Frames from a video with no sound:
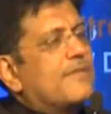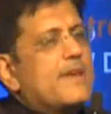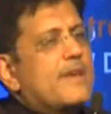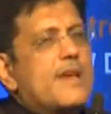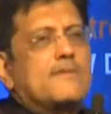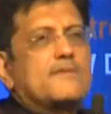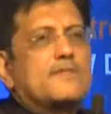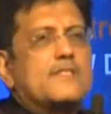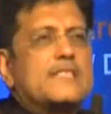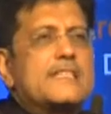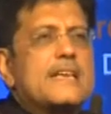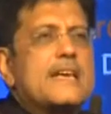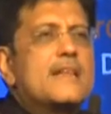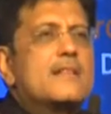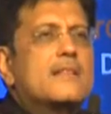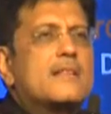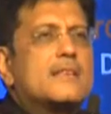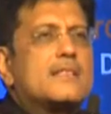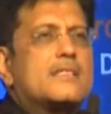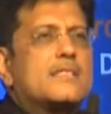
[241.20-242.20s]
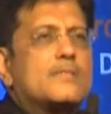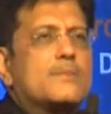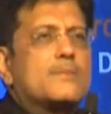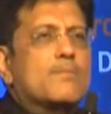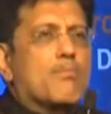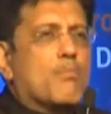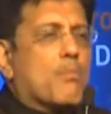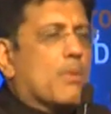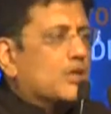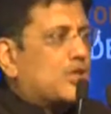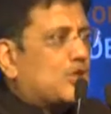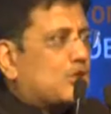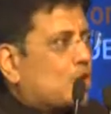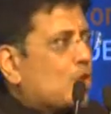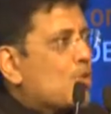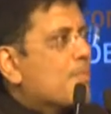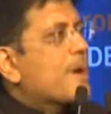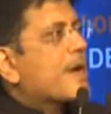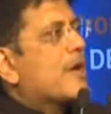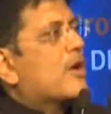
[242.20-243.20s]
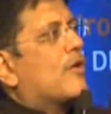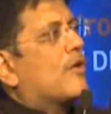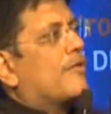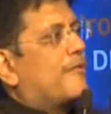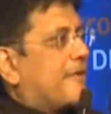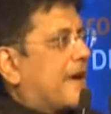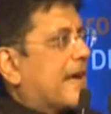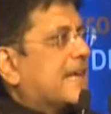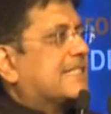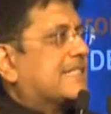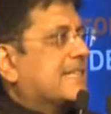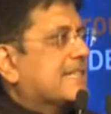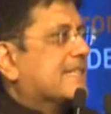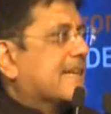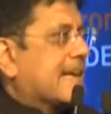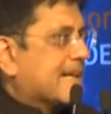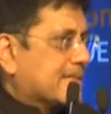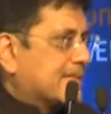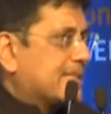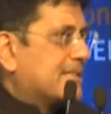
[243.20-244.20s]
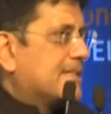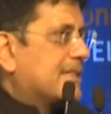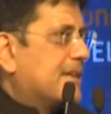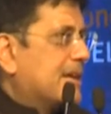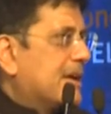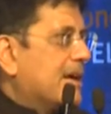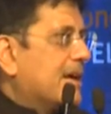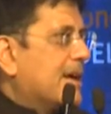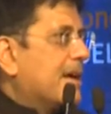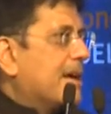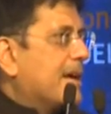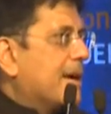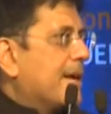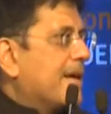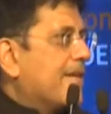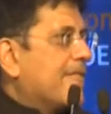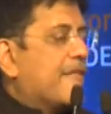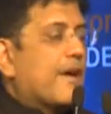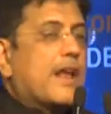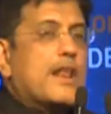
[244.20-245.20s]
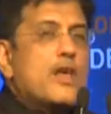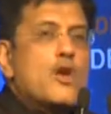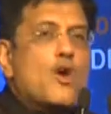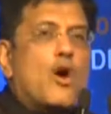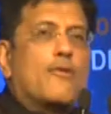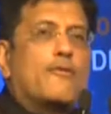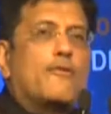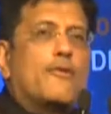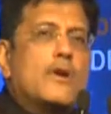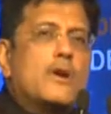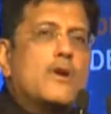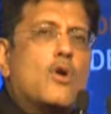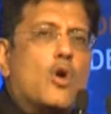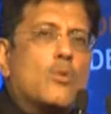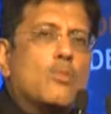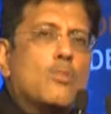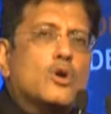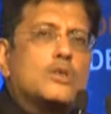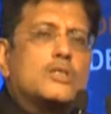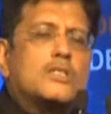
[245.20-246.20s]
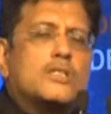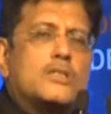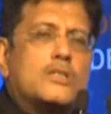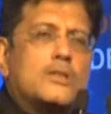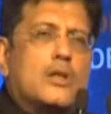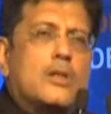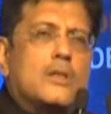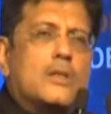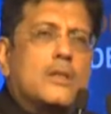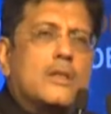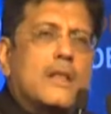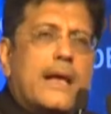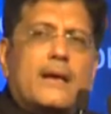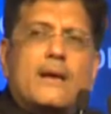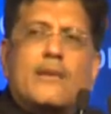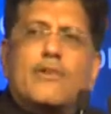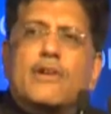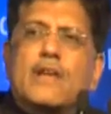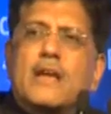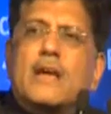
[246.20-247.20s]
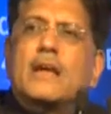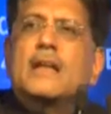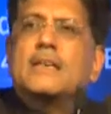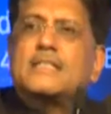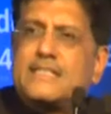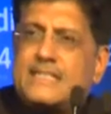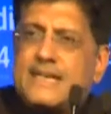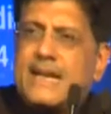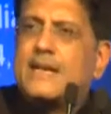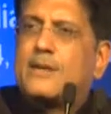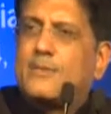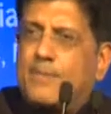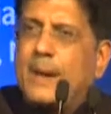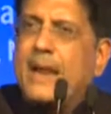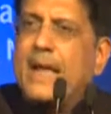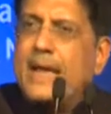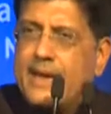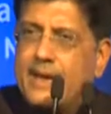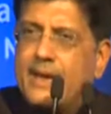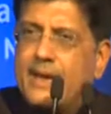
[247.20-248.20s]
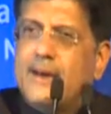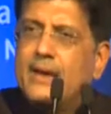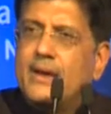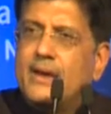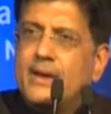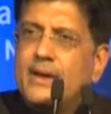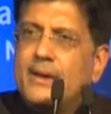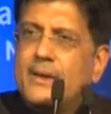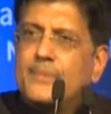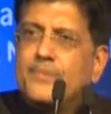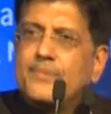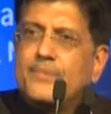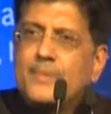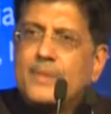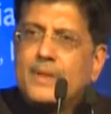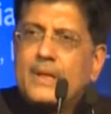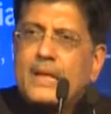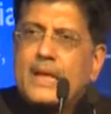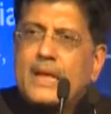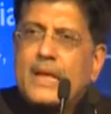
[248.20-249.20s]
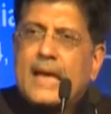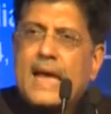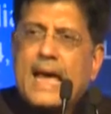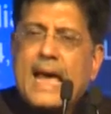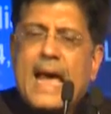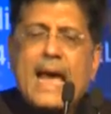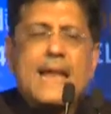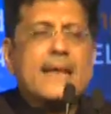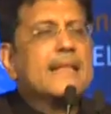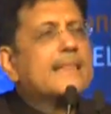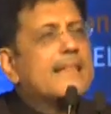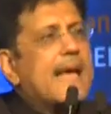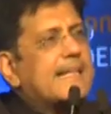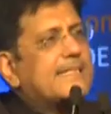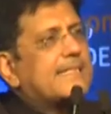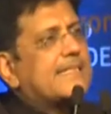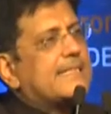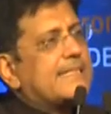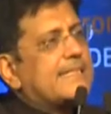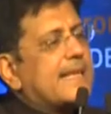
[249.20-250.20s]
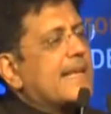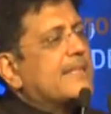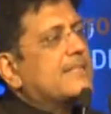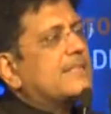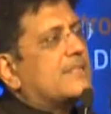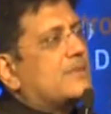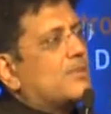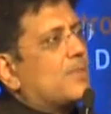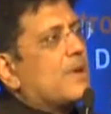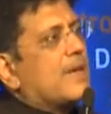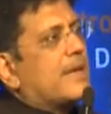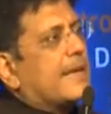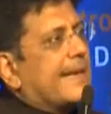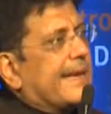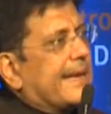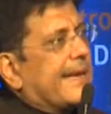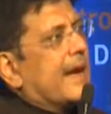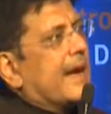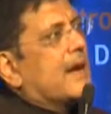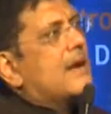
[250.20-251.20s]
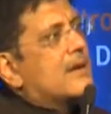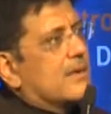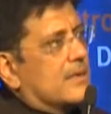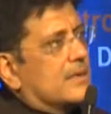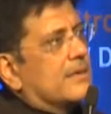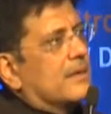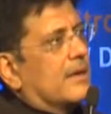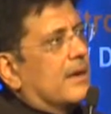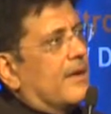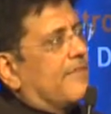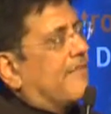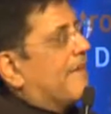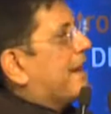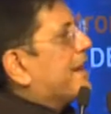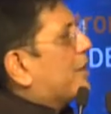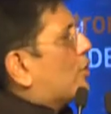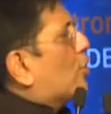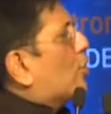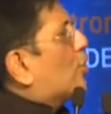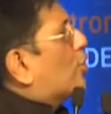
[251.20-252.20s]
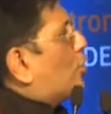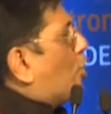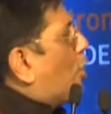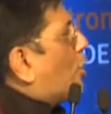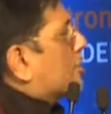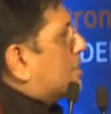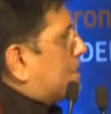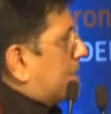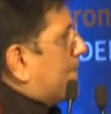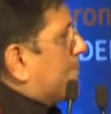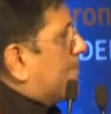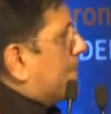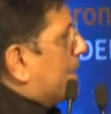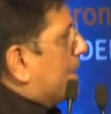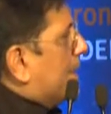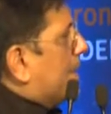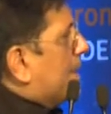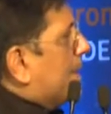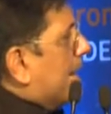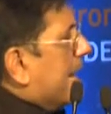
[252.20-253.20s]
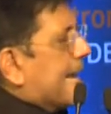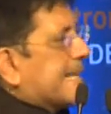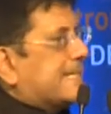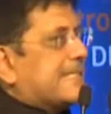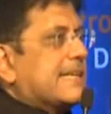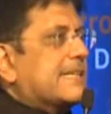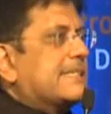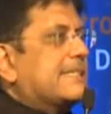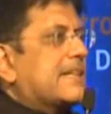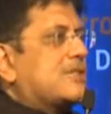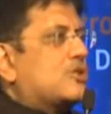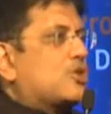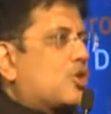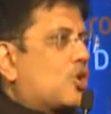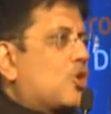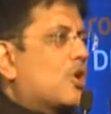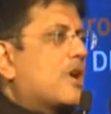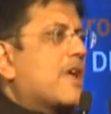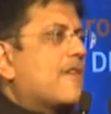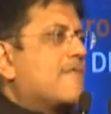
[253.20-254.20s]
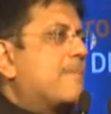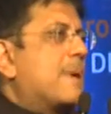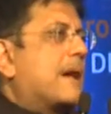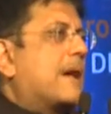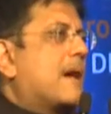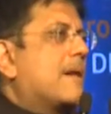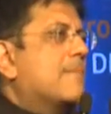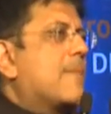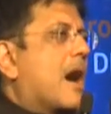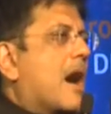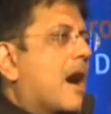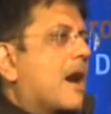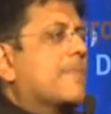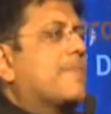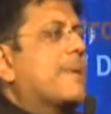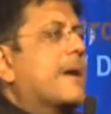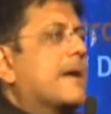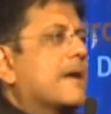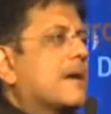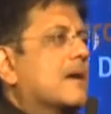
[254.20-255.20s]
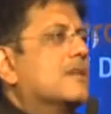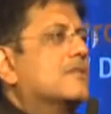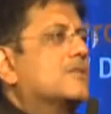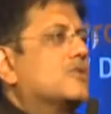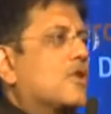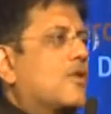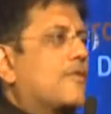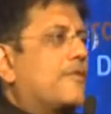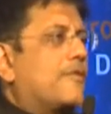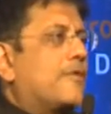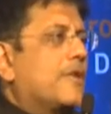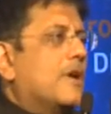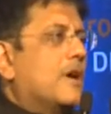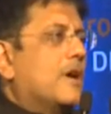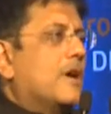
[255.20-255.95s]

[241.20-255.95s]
we have seen this mushrooming of SEZs, very often almost like a real estate play. And in that sense, we killed a very good concept. SEZs could have become harbingers of